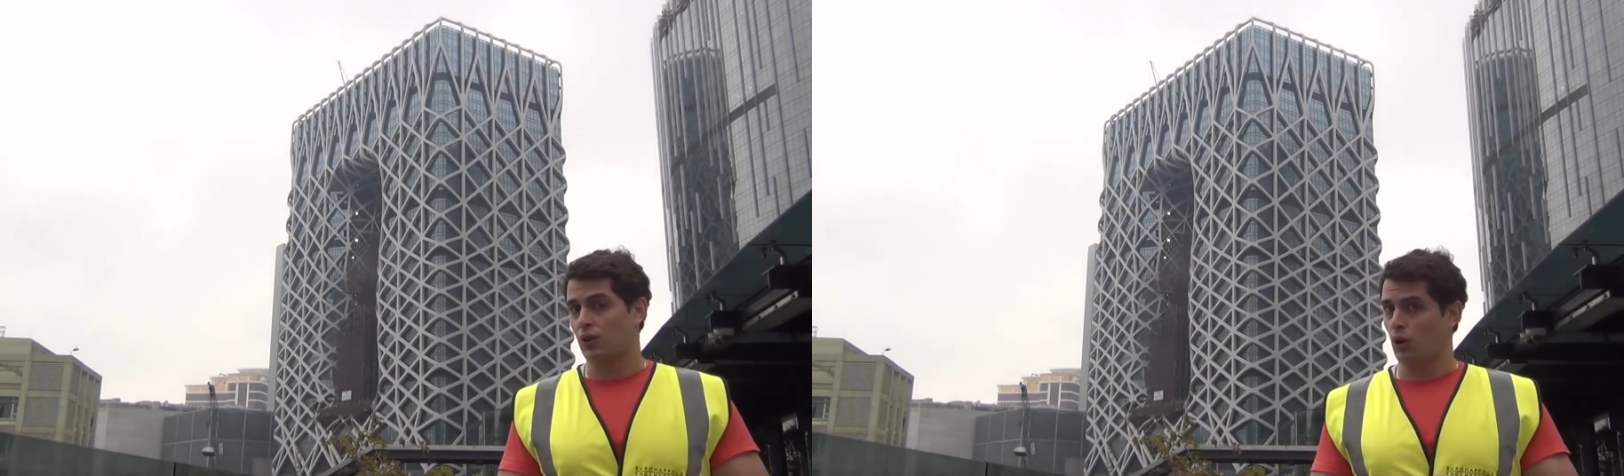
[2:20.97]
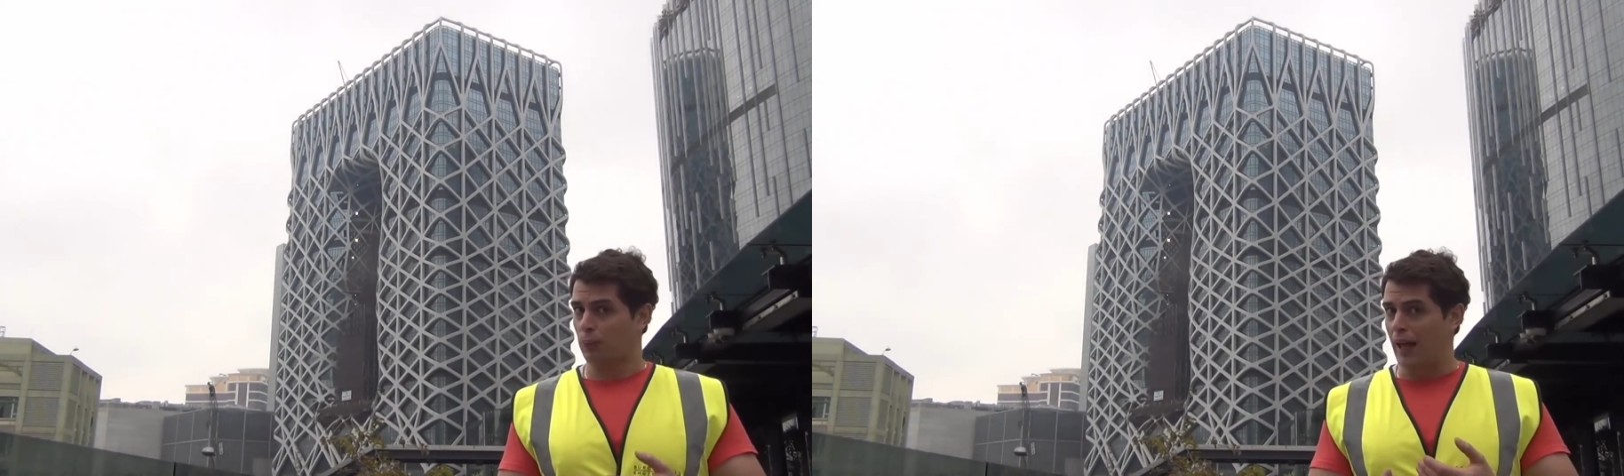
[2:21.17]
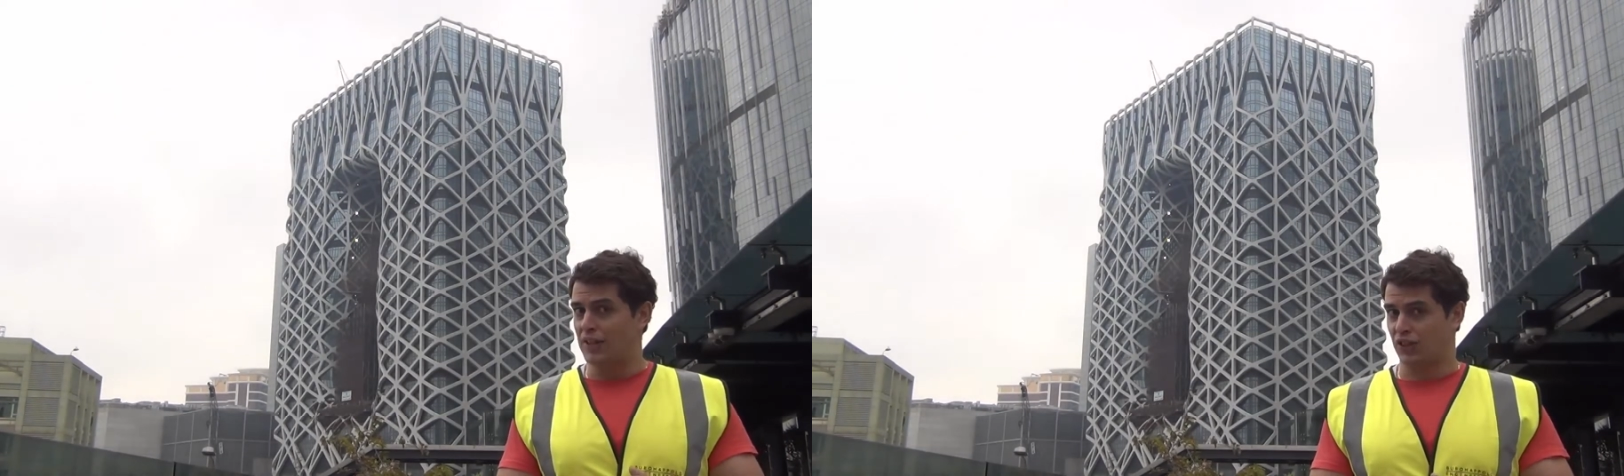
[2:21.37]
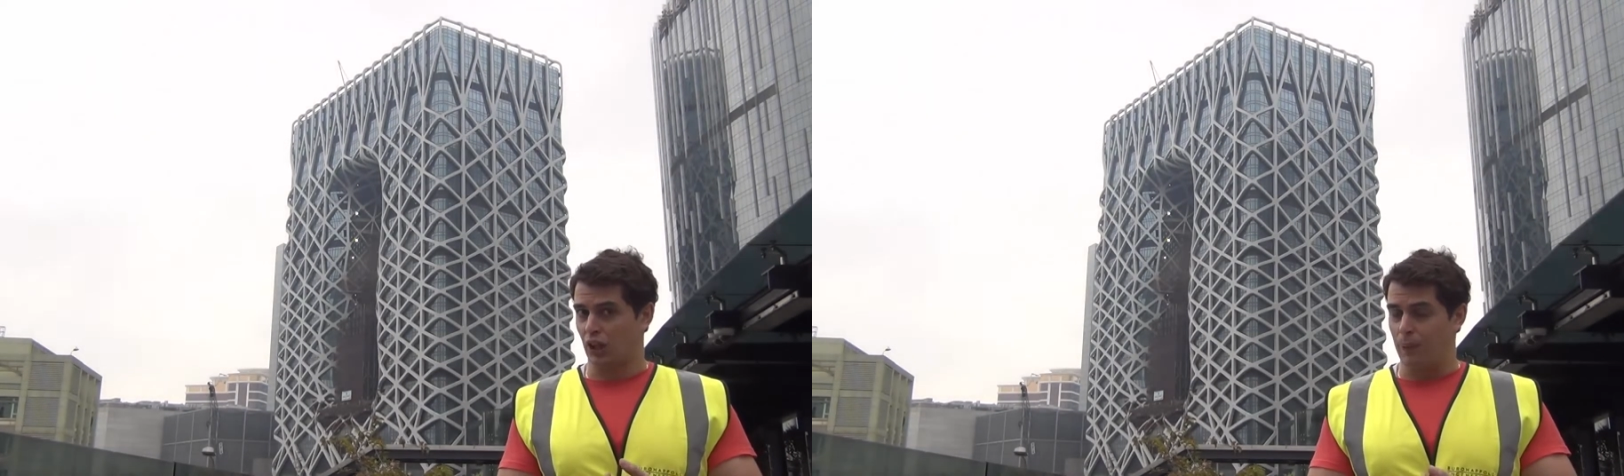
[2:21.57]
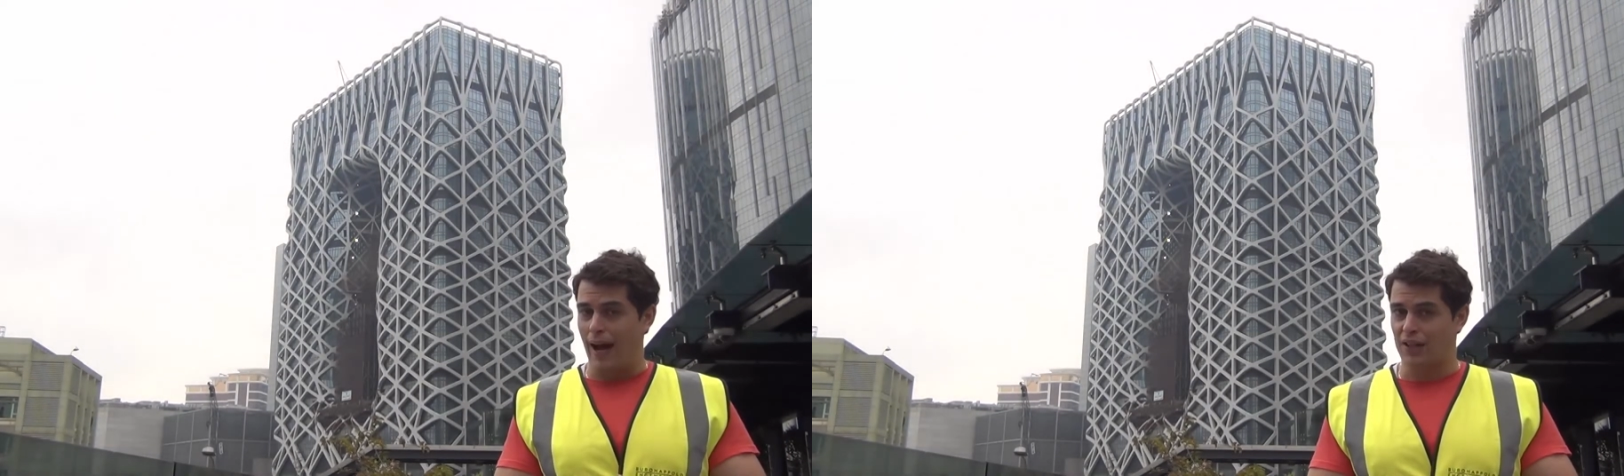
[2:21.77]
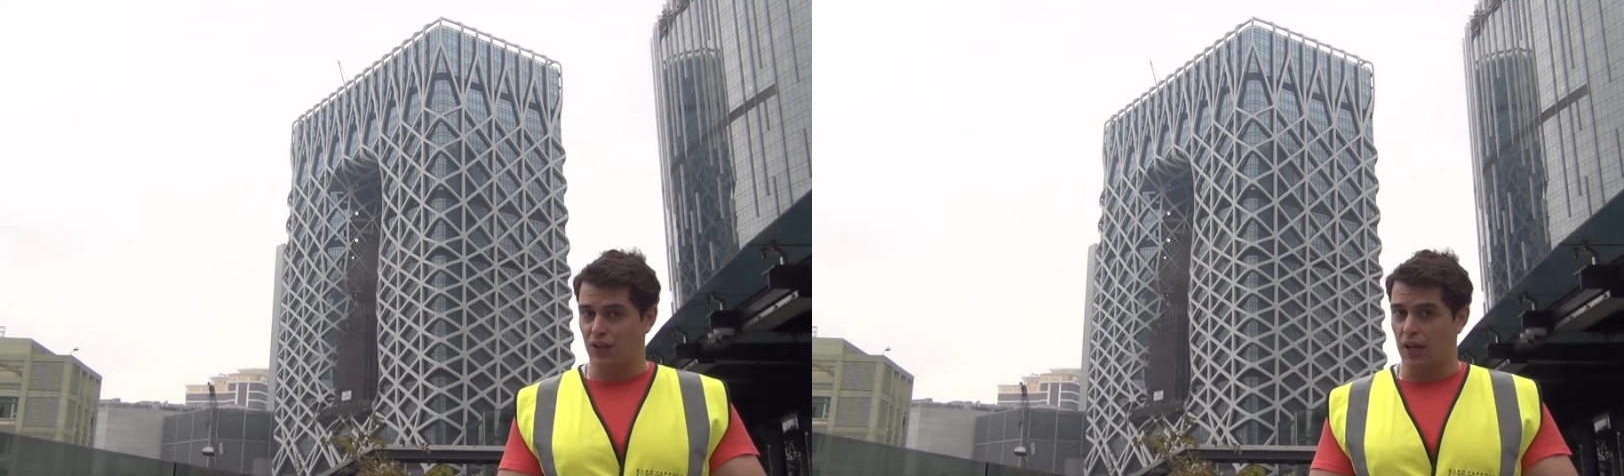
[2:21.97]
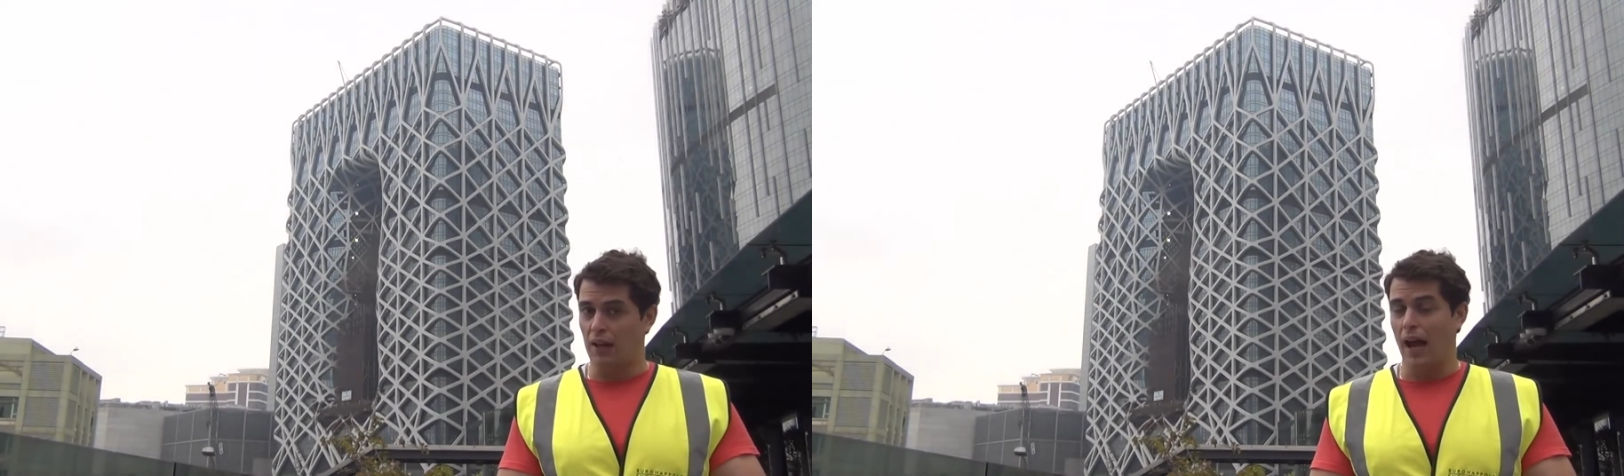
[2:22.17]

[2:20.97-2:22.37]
to their plastic capacity